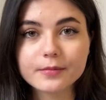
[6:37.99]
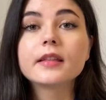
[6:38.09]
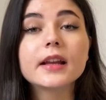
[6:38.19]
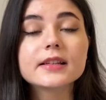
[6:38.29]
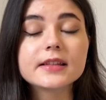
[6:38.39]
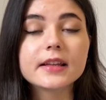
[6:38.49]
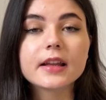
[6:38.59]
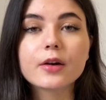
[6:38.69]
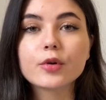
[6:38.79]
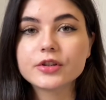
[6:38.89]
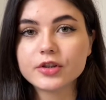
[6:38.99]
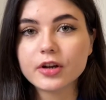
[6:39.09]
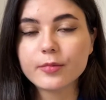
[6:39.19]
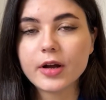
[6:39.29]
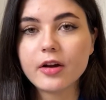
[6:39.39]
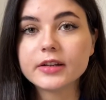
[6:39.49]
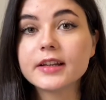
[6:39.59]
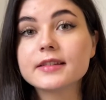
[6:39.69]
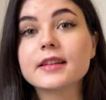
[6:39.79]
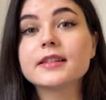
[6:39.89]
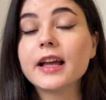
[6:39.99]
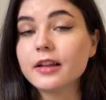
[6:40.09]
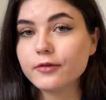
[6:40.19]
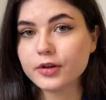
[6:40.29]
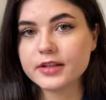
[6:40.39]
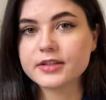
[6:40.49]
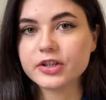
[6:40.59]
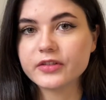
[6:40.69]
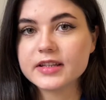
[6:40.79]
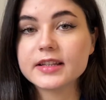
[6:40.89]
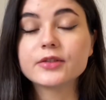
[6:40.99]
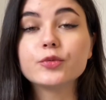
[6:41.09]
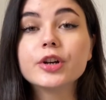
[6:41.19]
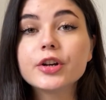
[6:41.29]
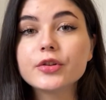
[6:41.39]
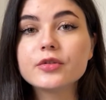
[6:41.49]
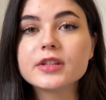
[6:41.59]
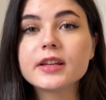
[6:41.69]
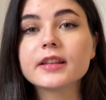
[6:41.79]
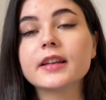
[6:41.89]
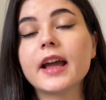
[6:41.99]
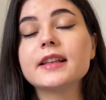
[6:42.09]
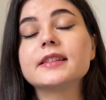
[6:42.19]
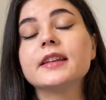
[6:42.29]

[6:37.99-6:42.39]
The next thing that I want to talk about is the telephony service that we're using that has